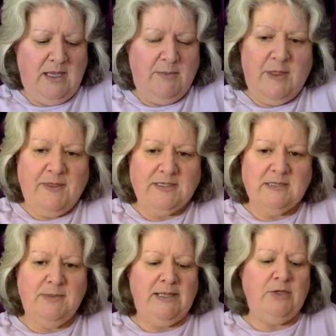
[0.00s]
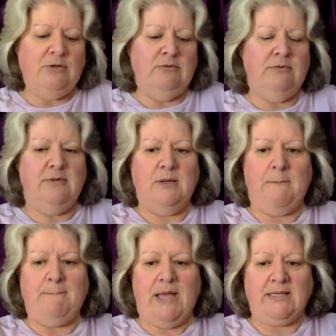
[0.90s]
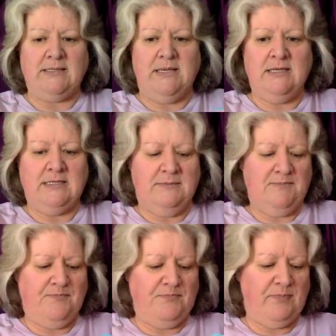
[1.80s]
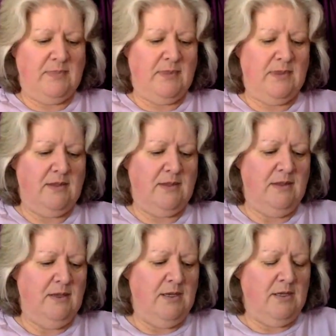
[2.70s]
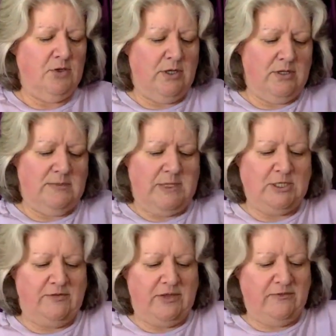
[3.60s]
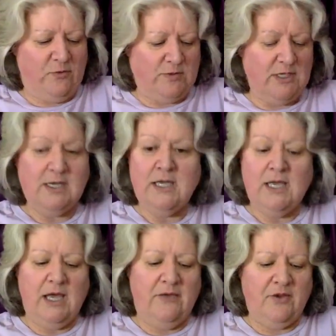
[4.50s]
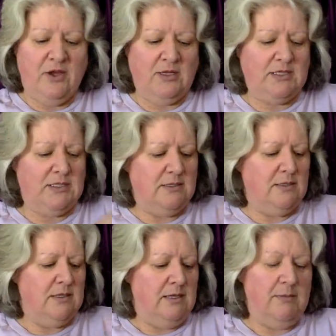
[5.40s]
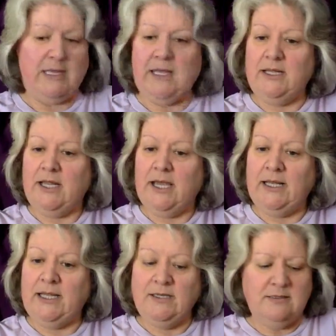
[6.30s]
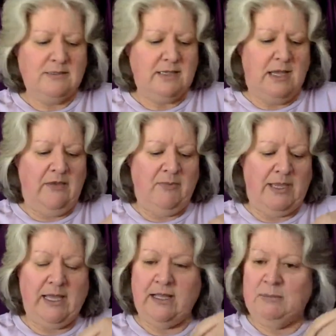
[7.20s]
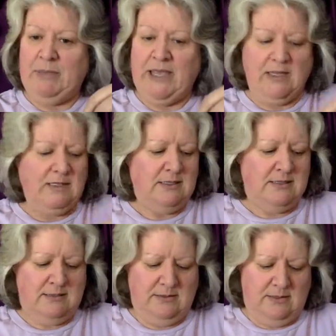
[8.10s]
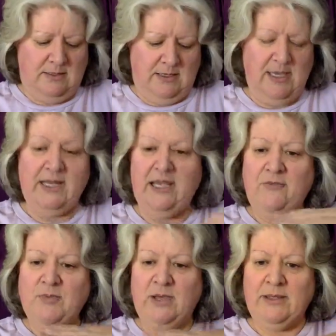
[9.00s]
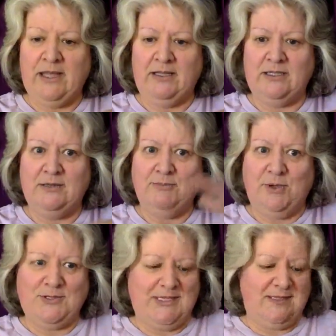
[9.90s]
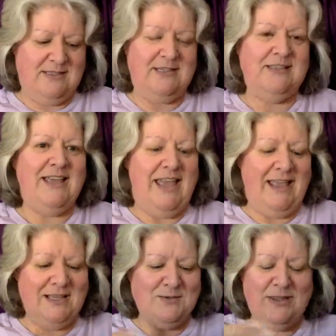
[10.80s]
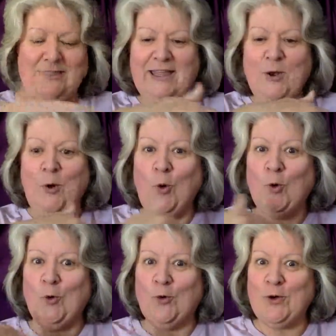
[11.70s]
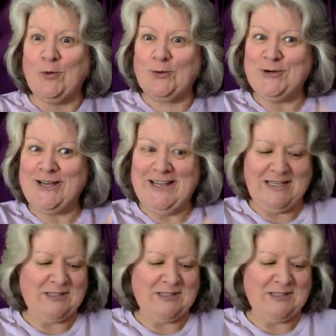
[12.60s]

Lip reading: But this is my little basket. Try not to make sure everything falls. I've got my colored highlighters, I have my colored pens, and I have my colored post-its. And guess what? They all coordinate.